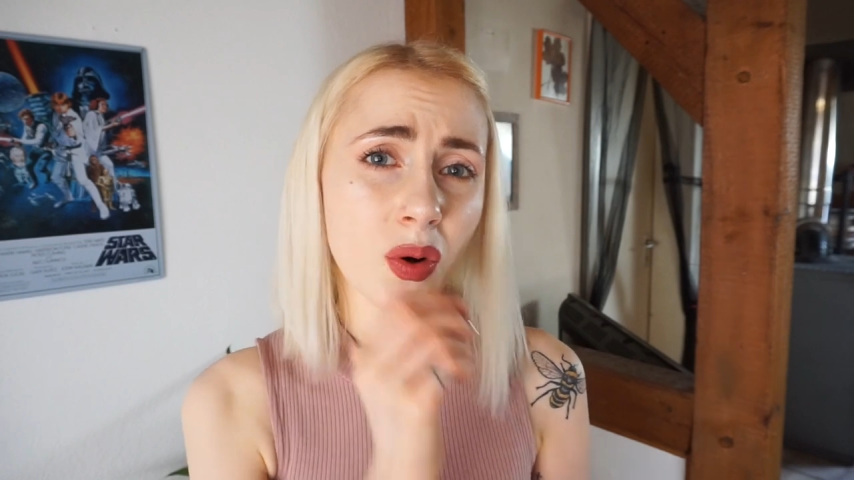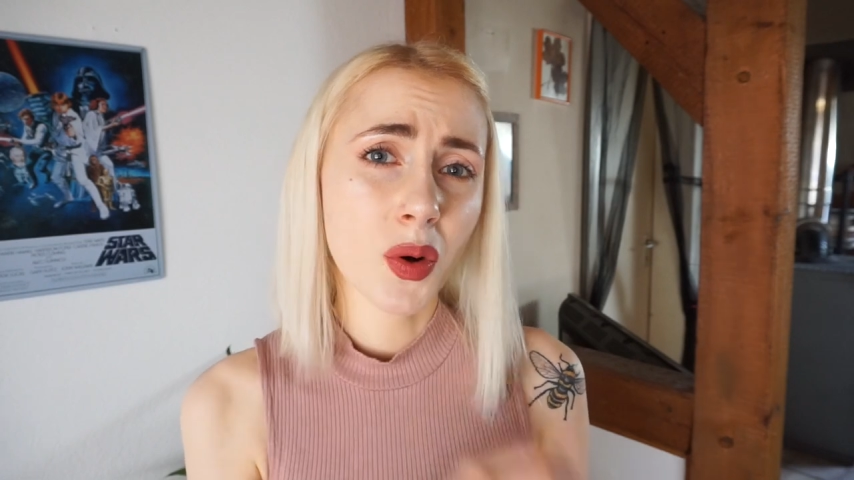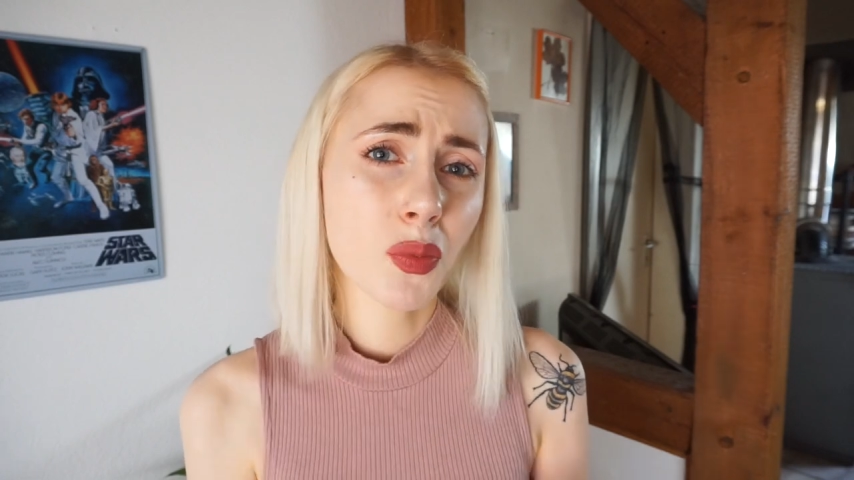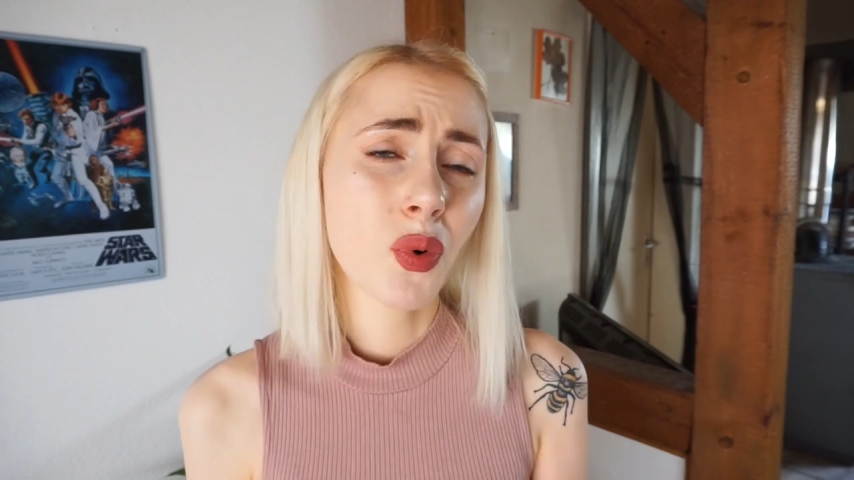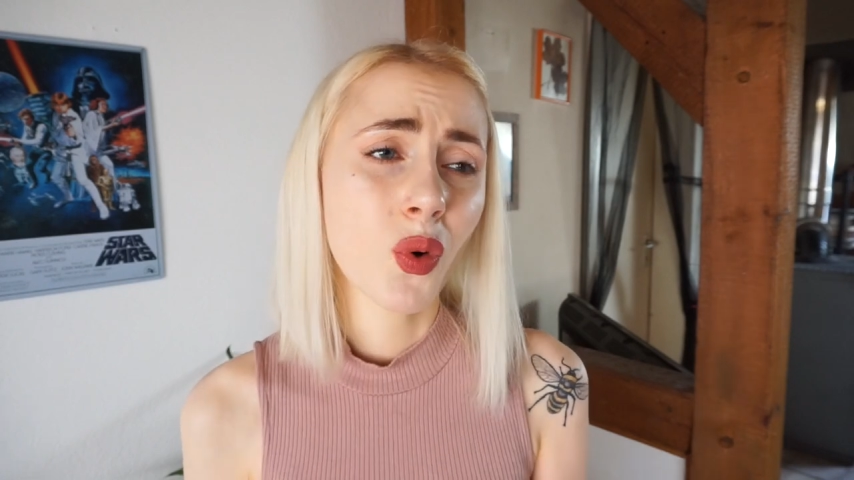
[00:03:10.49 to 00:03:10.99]

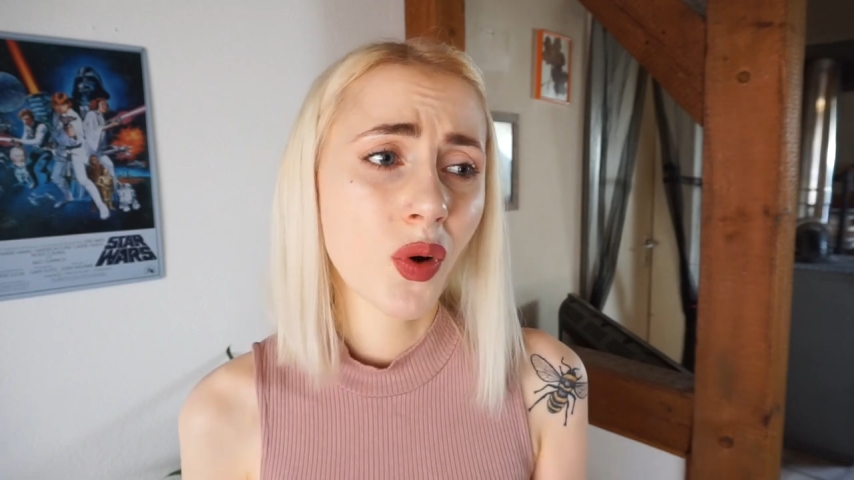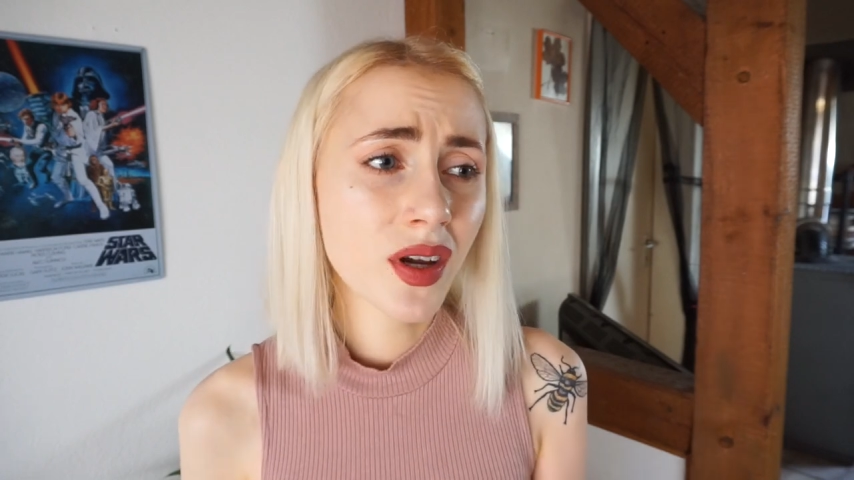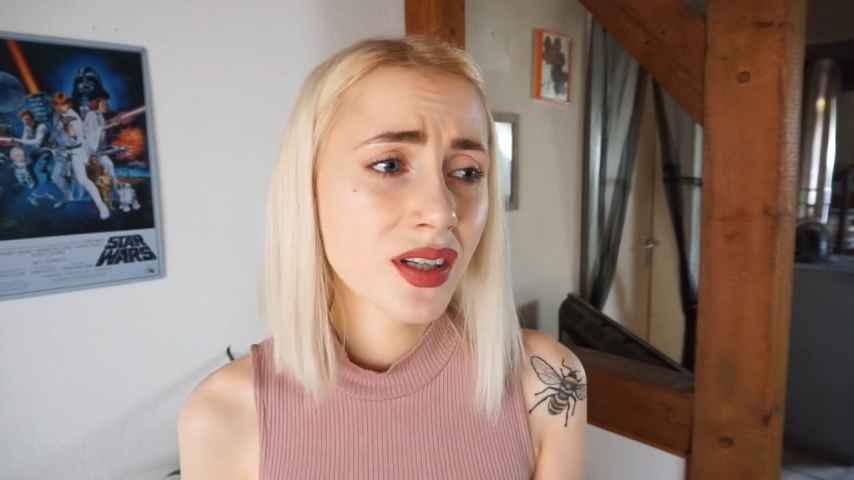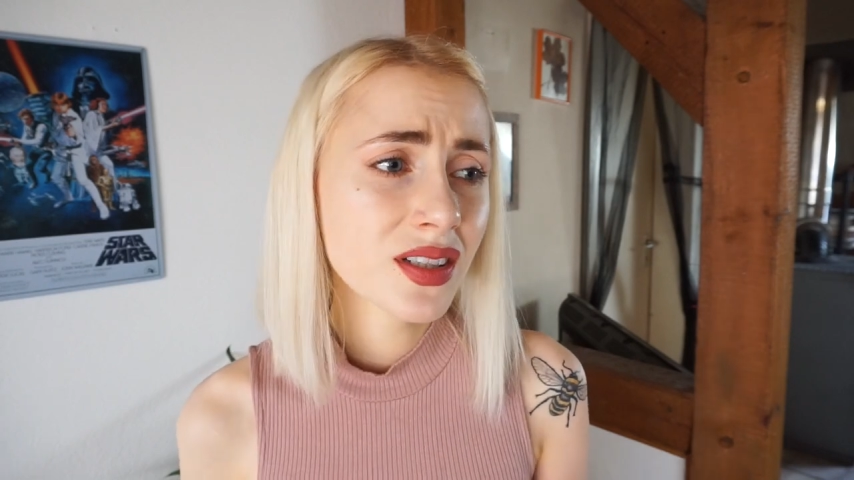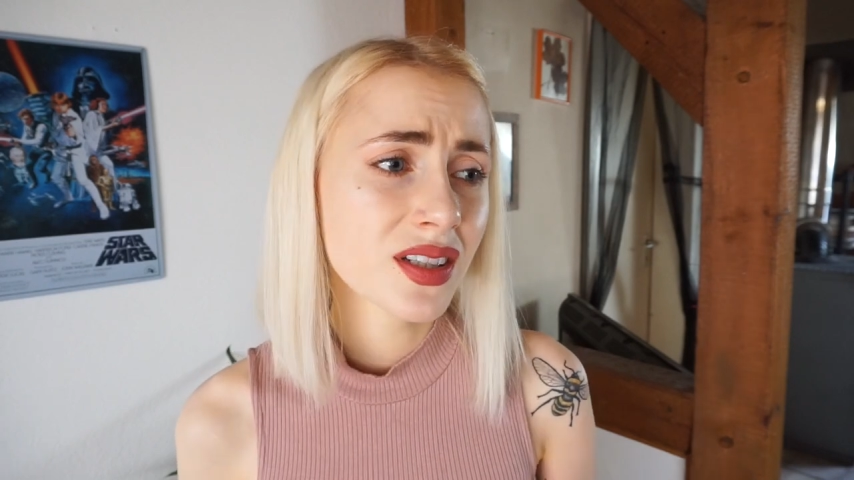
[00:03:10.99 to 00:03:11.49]
on
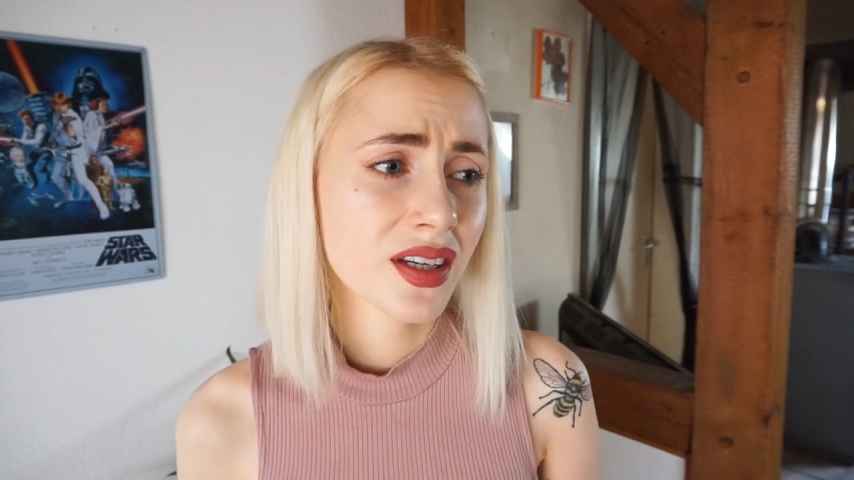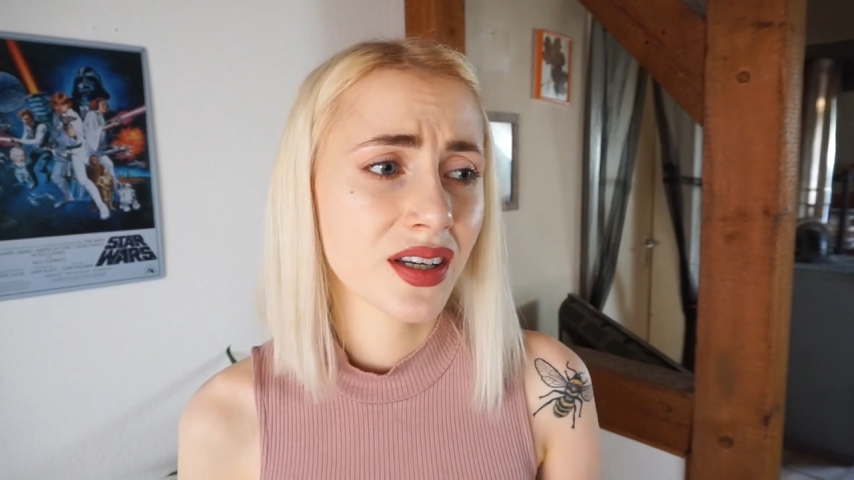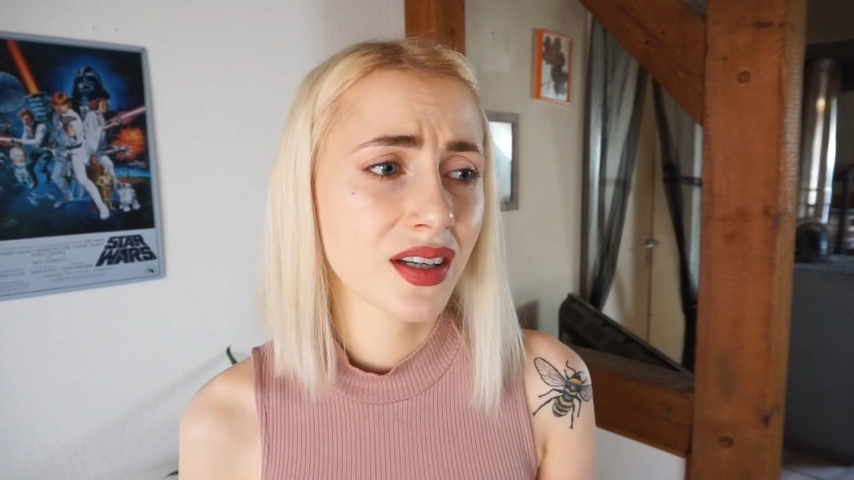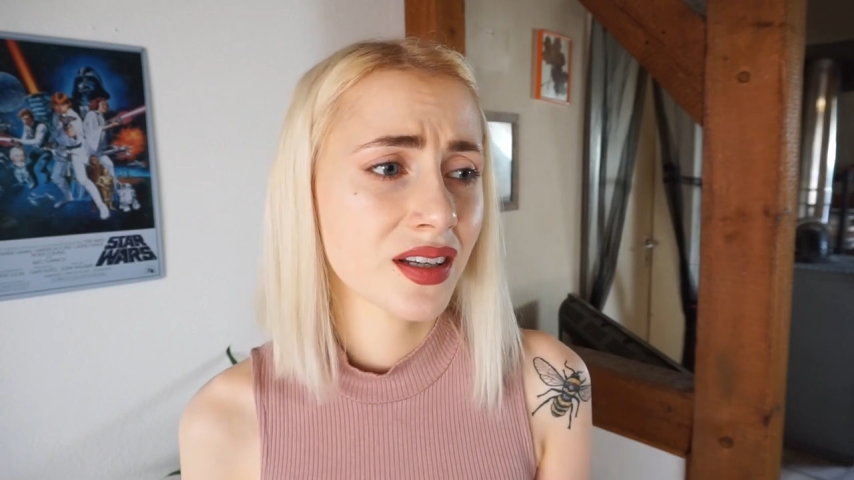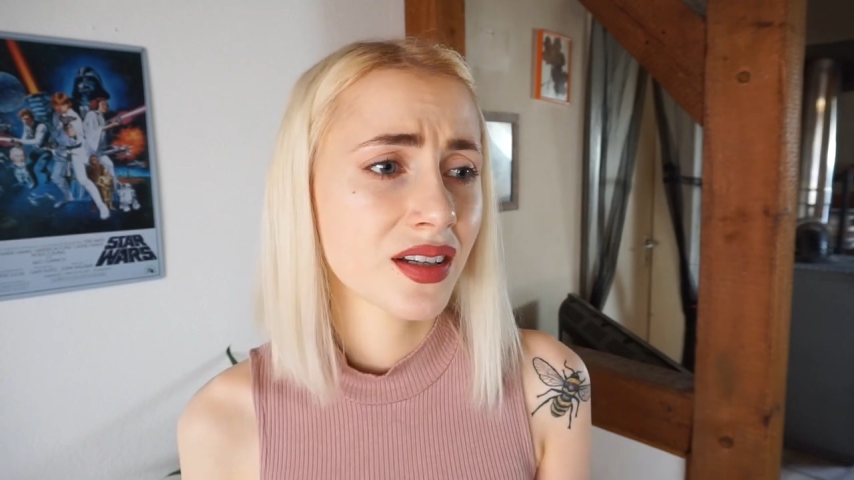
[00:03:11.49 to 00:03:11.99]
point
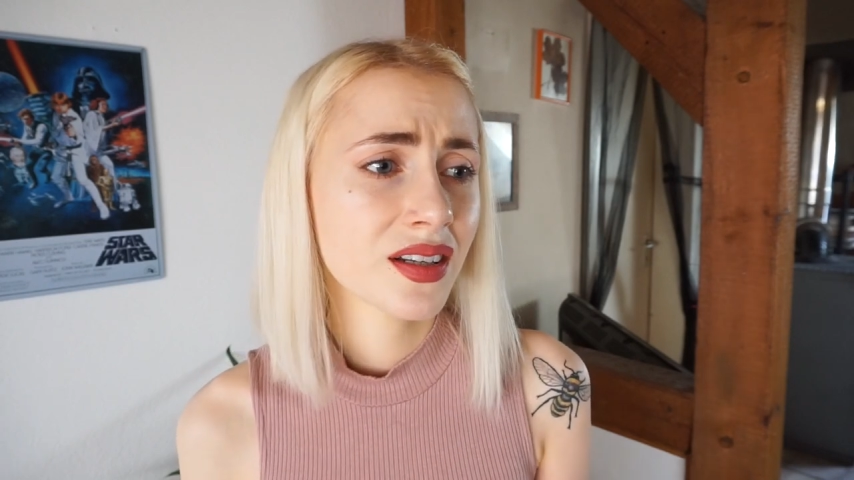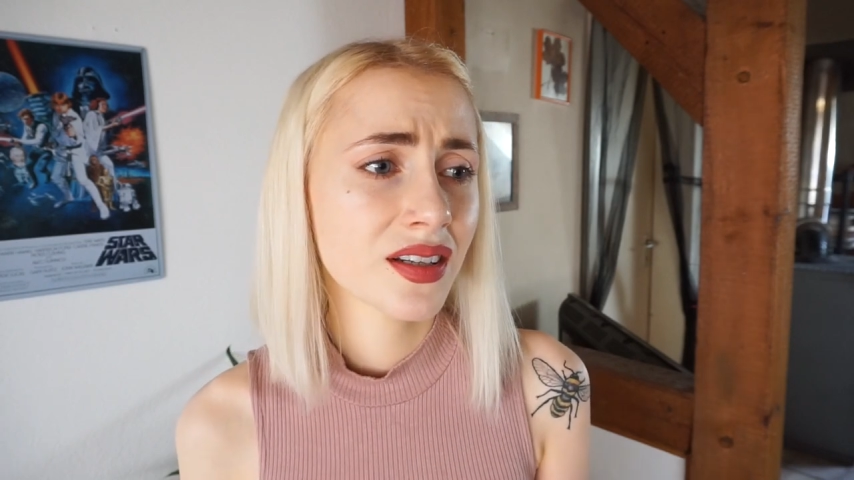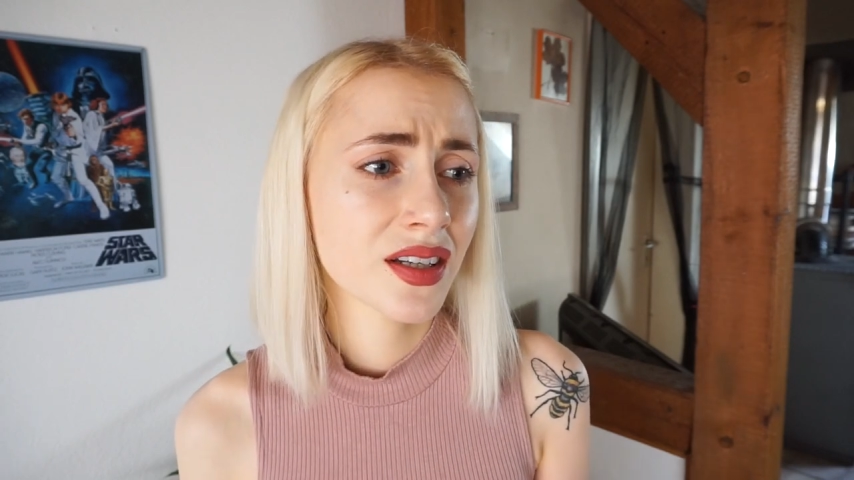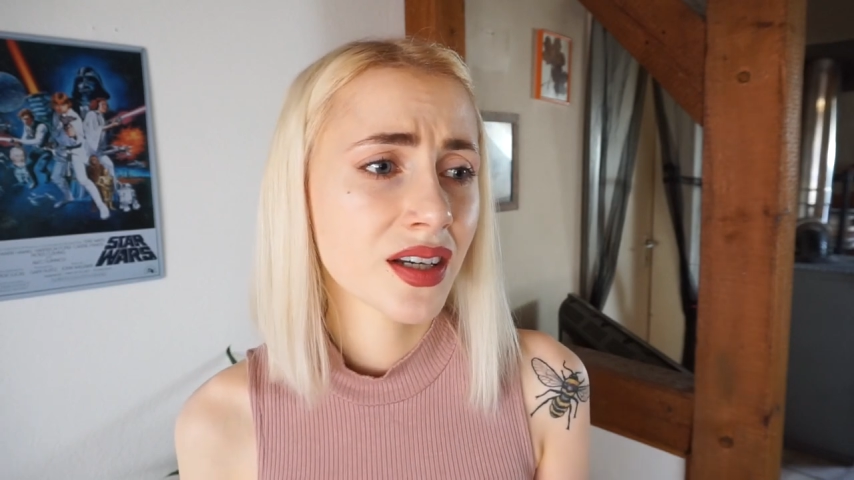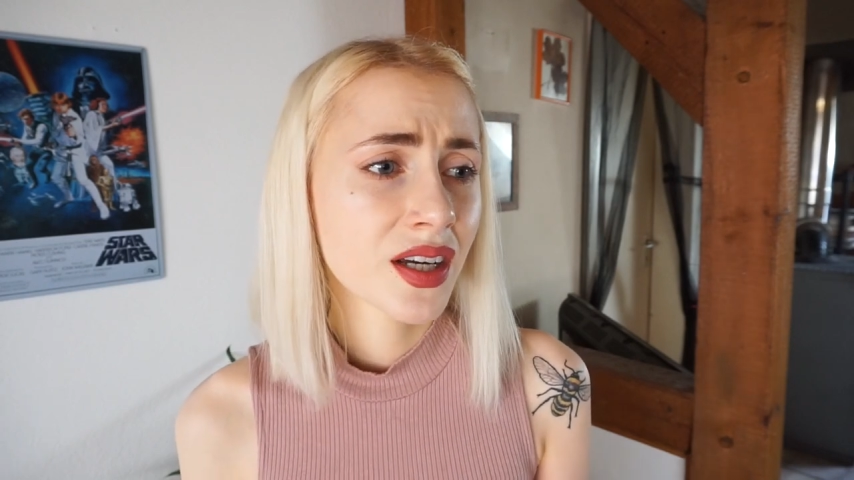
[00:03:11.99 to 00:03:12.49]
and